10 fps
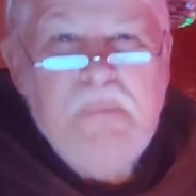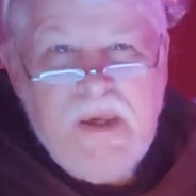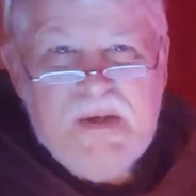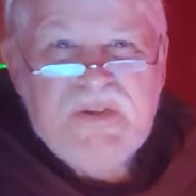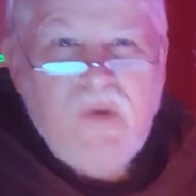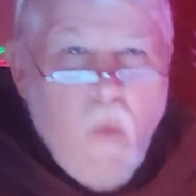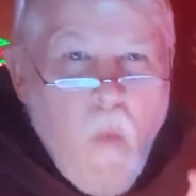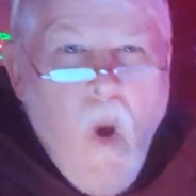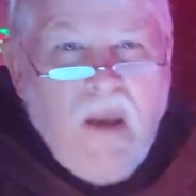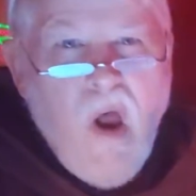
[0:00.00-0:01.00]
peace to
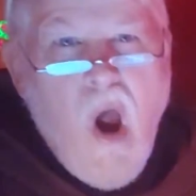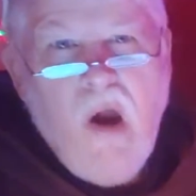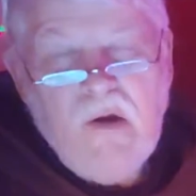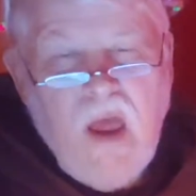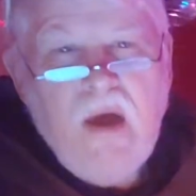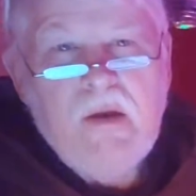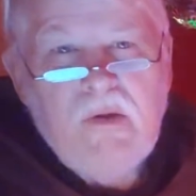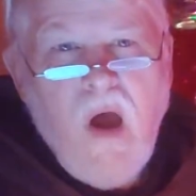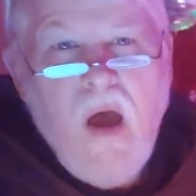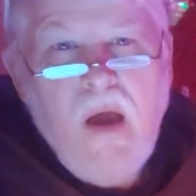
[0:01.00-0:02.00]
one heart at
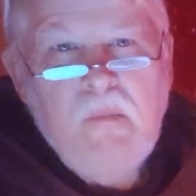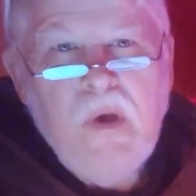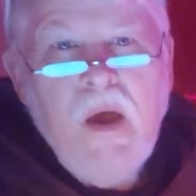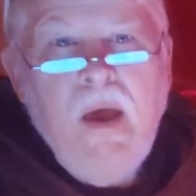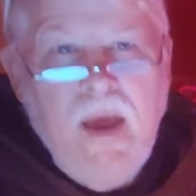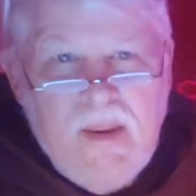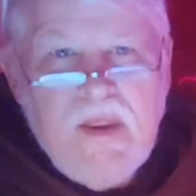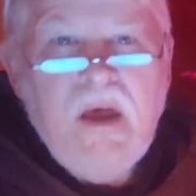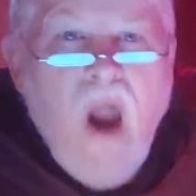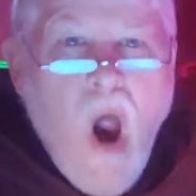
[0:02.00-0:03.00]
a time, and
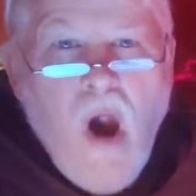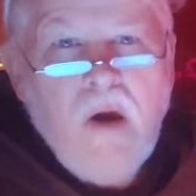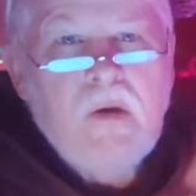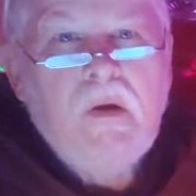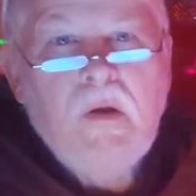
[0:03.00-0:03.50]
then heart